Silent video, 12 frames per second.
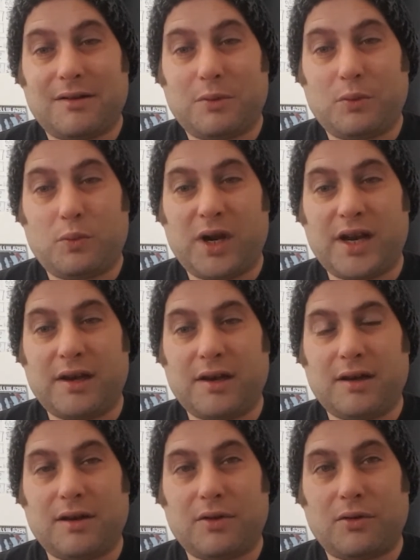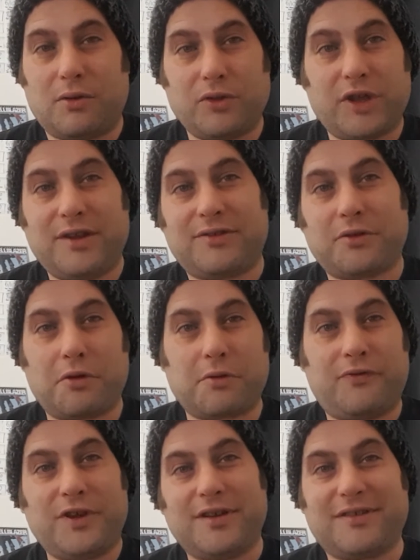When all the historical
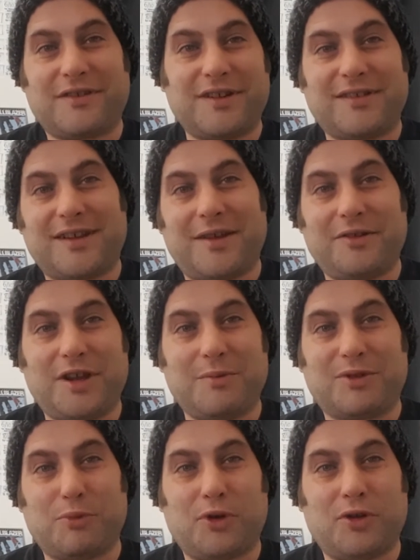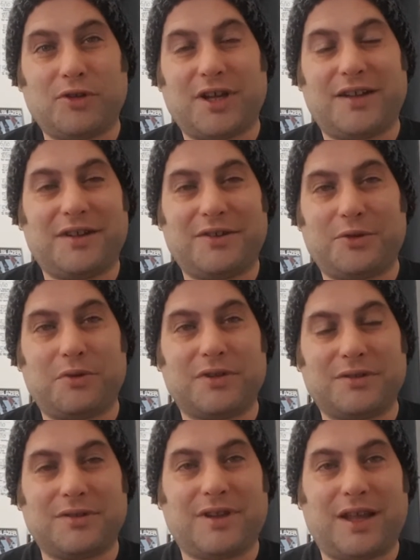figures are at the San Dimas Mall and they're
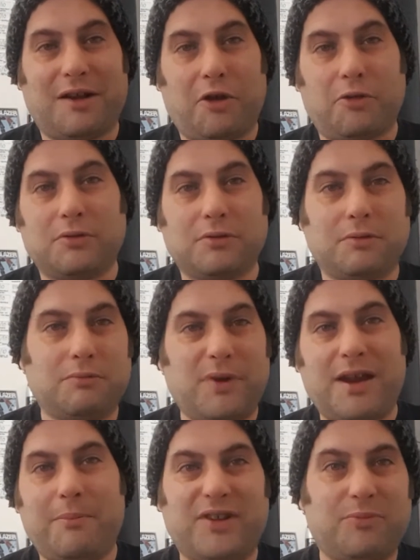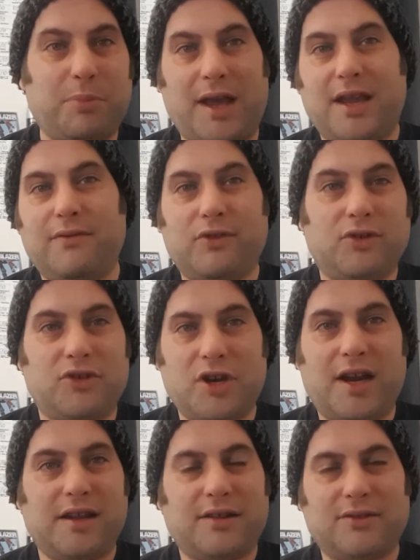doing their whole we're misbehaving
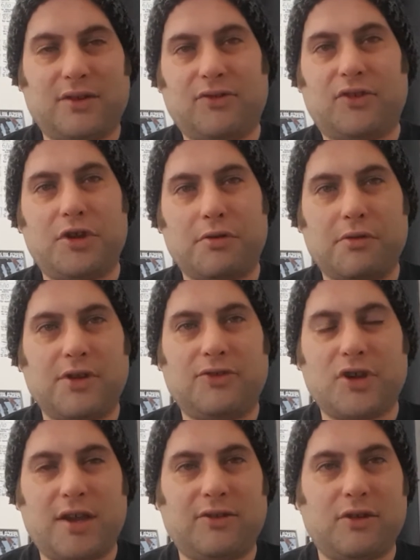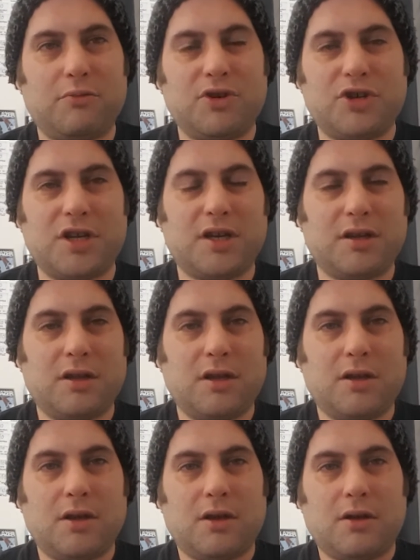shenanigans and security's chasing them and shit,
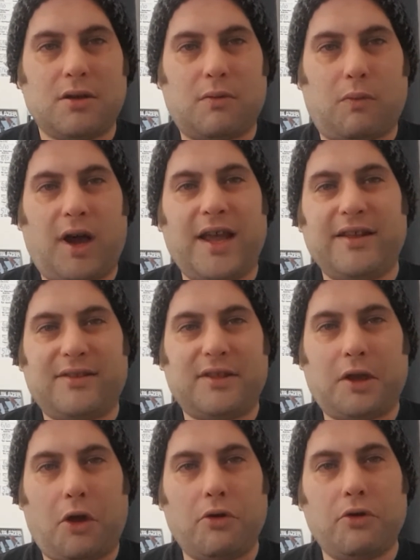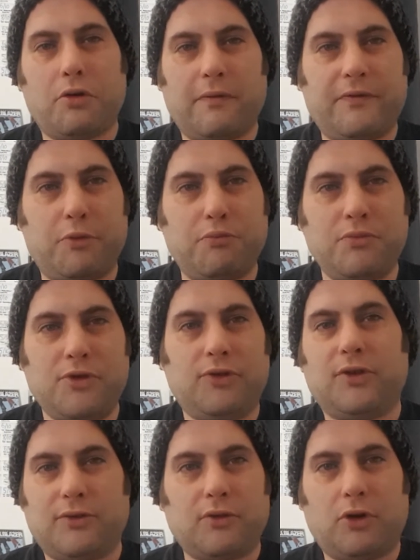why is the owner of the
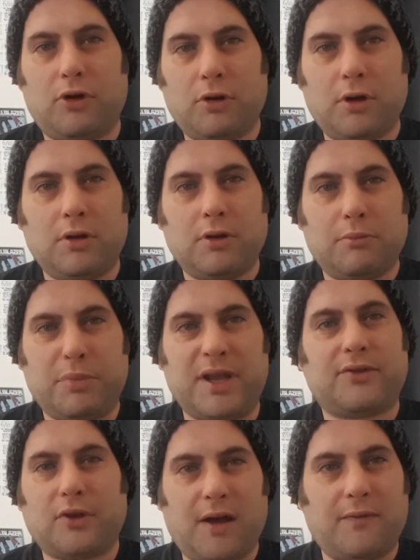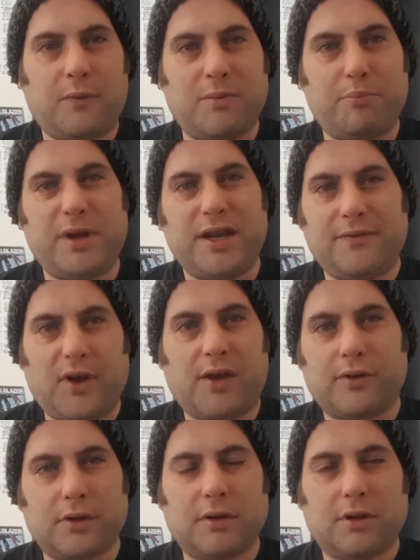music store pissed off when Beef
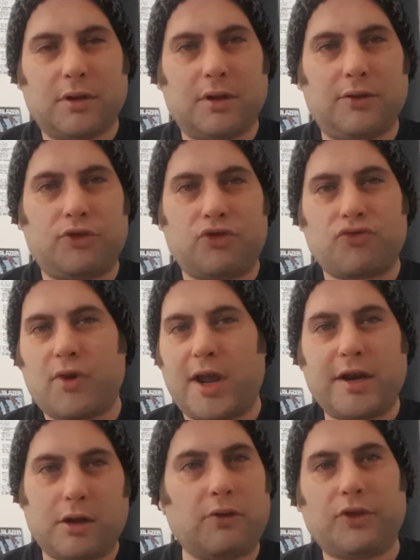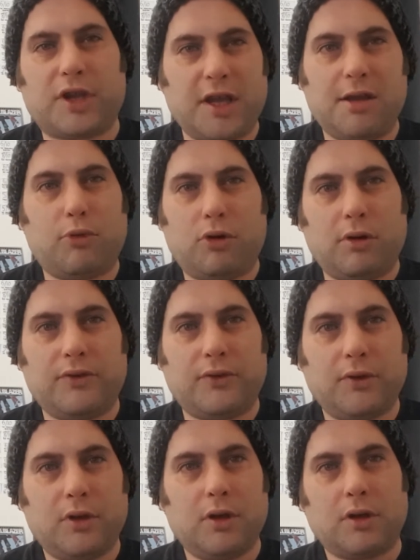Oven is shredding on the keyboards?
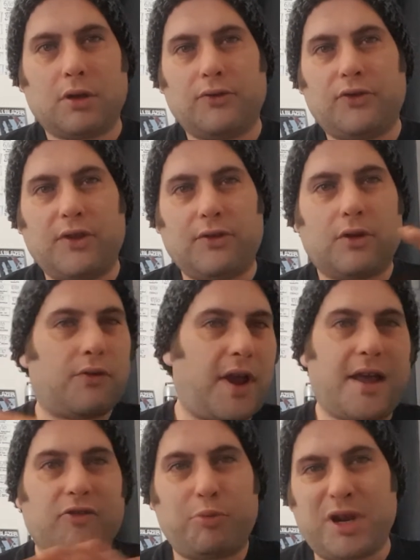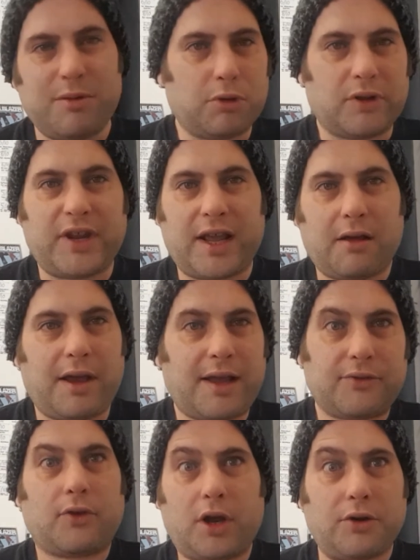Because there's a crowd of people now
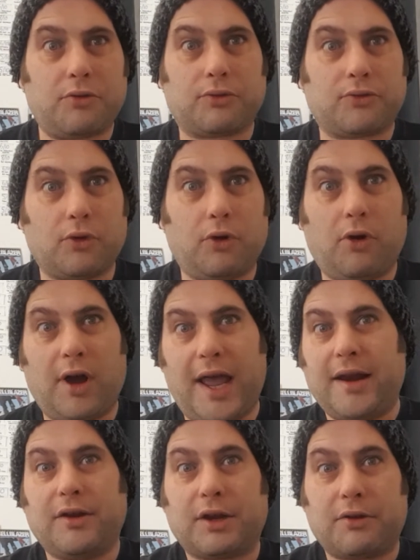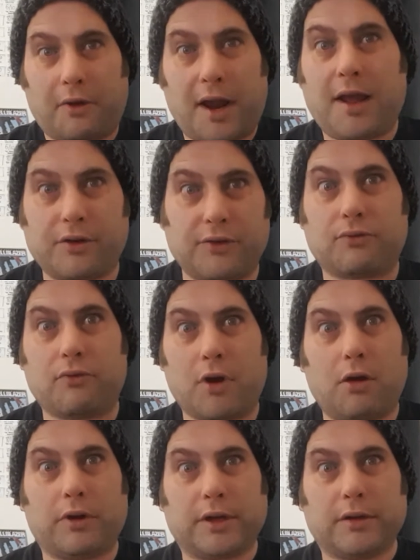outside your store and the crowd is
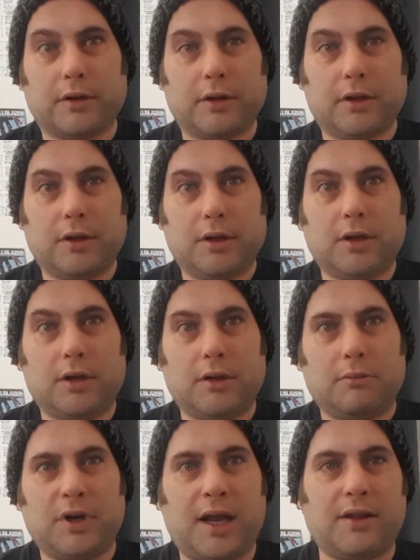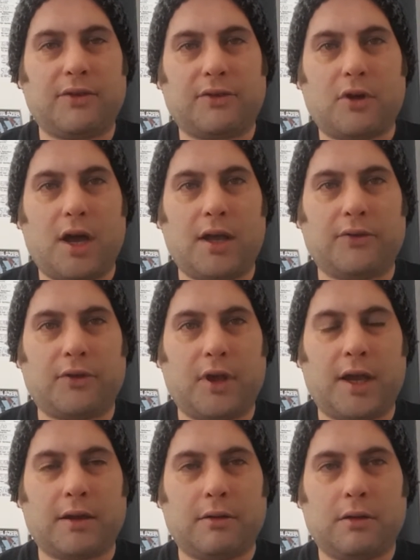growing. But no, this guy's
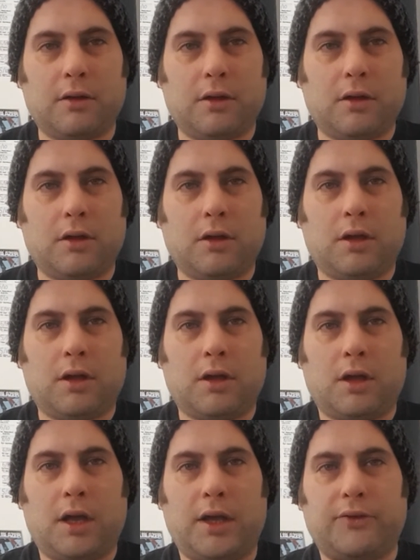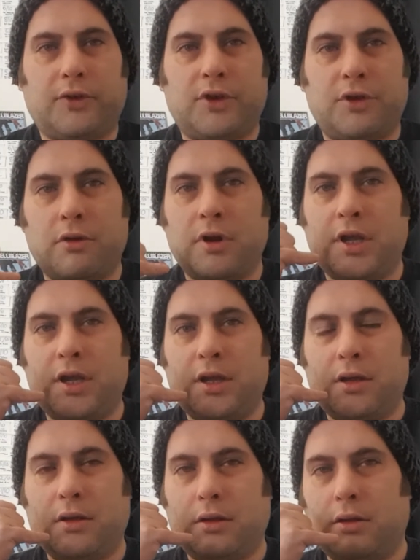like, hey, security,
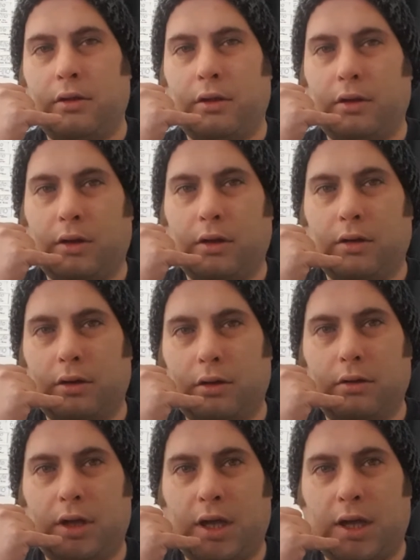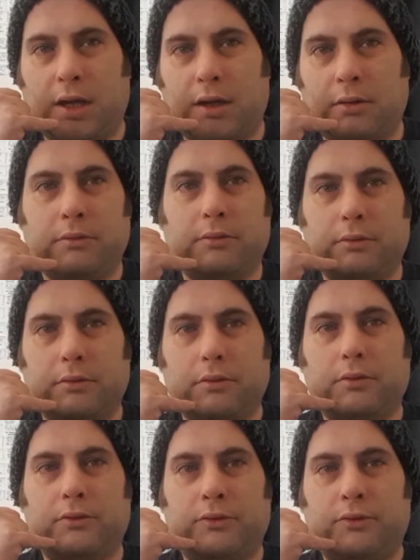
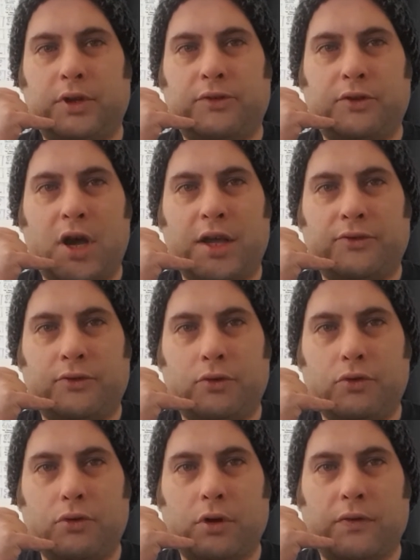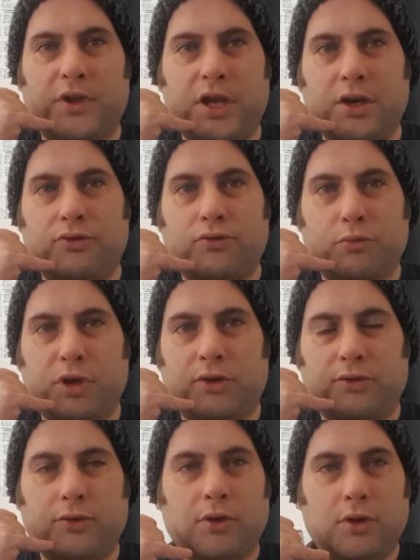this guy's too good on the instruments.